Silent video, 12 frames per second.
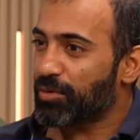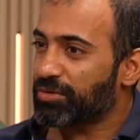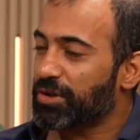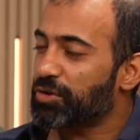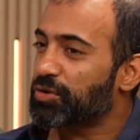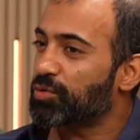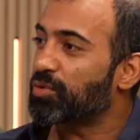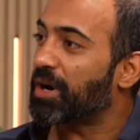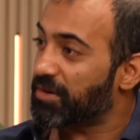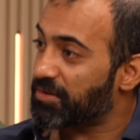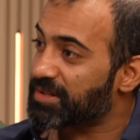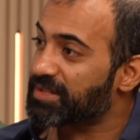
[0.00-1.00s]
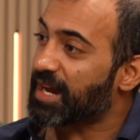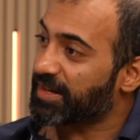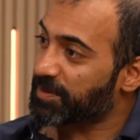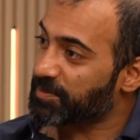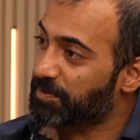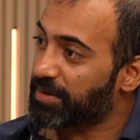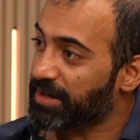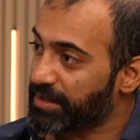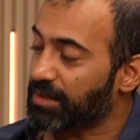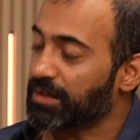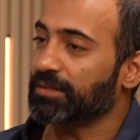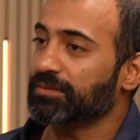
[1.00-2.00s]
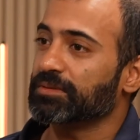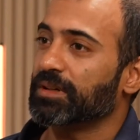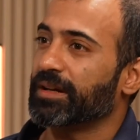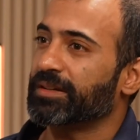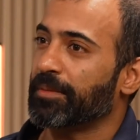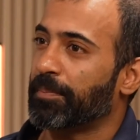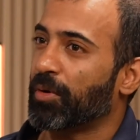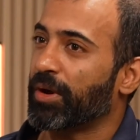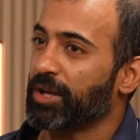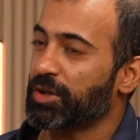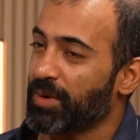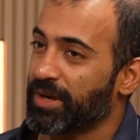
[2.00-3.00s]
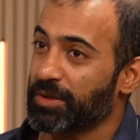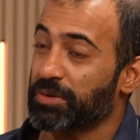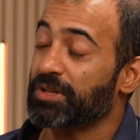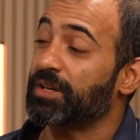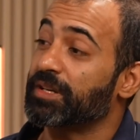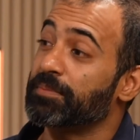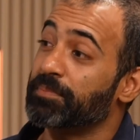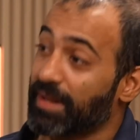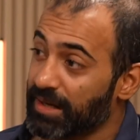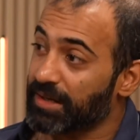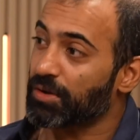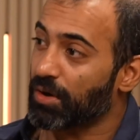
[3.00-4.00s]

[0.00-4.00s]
more than 200 startups per year, deploying $20 to $30 million.